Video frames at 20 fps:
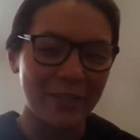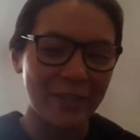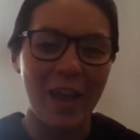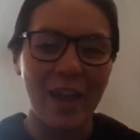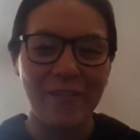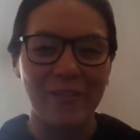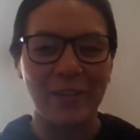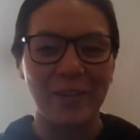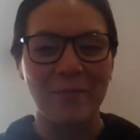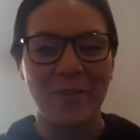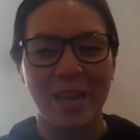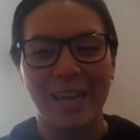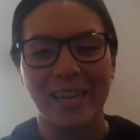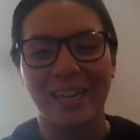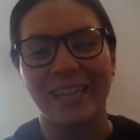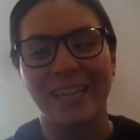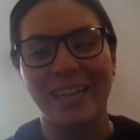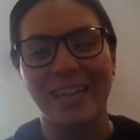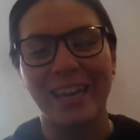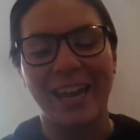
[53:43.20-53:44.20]
for having me.
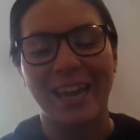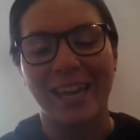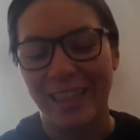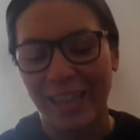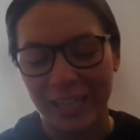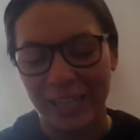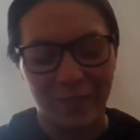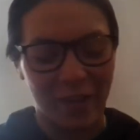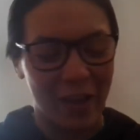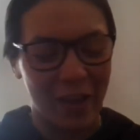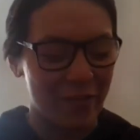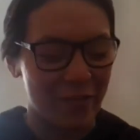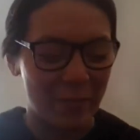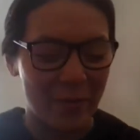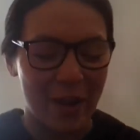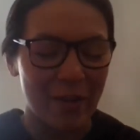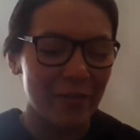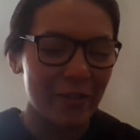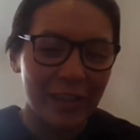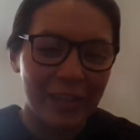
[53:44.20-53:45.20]
Yeah, thanks uh, for having me.
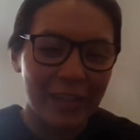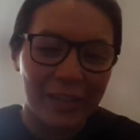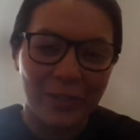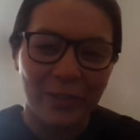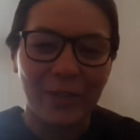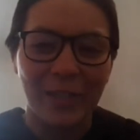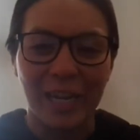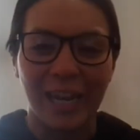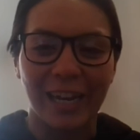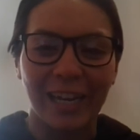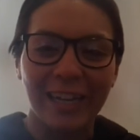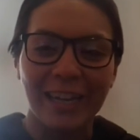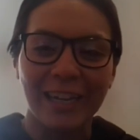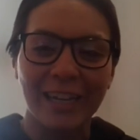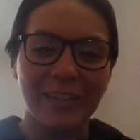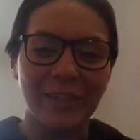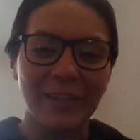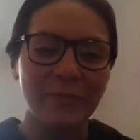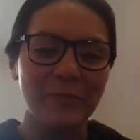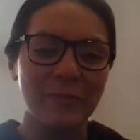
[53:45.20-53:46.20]
I've really enjoyed chatting.
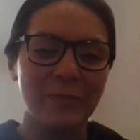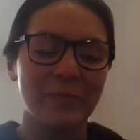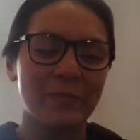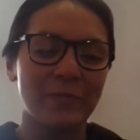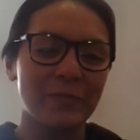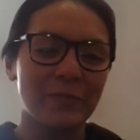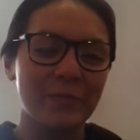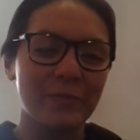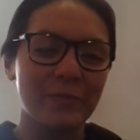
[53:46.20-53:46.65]
Oh,